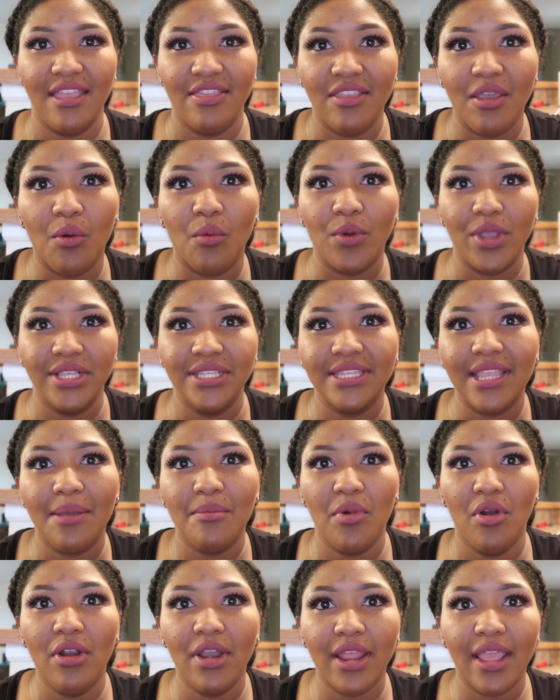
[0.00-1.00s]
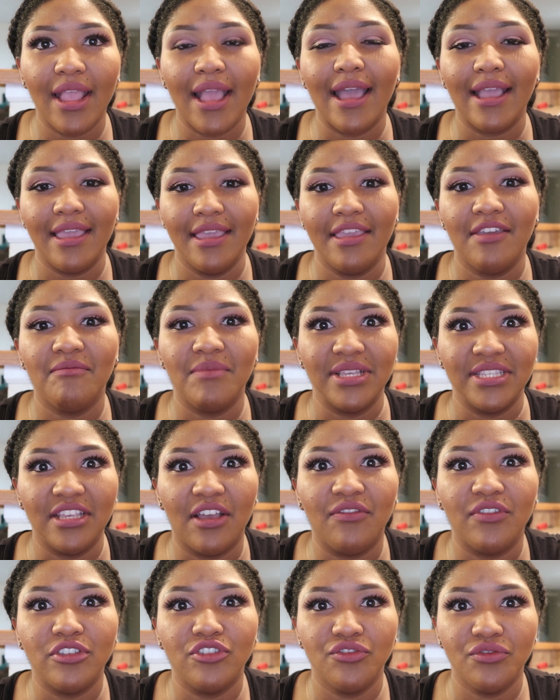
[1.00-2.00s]
And then Wednesday morning, I can give
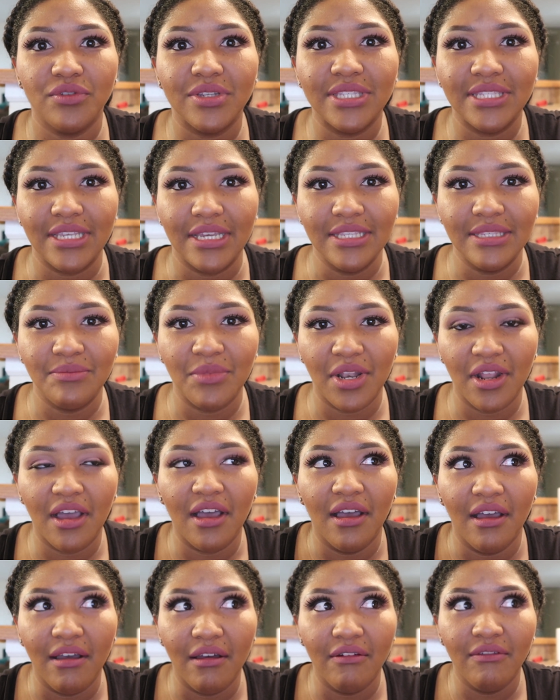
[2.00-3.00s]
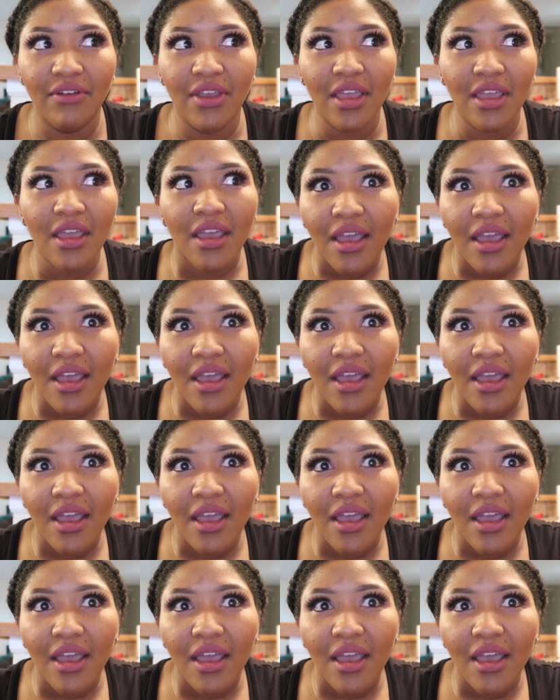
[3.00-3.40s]
myself a true assessment of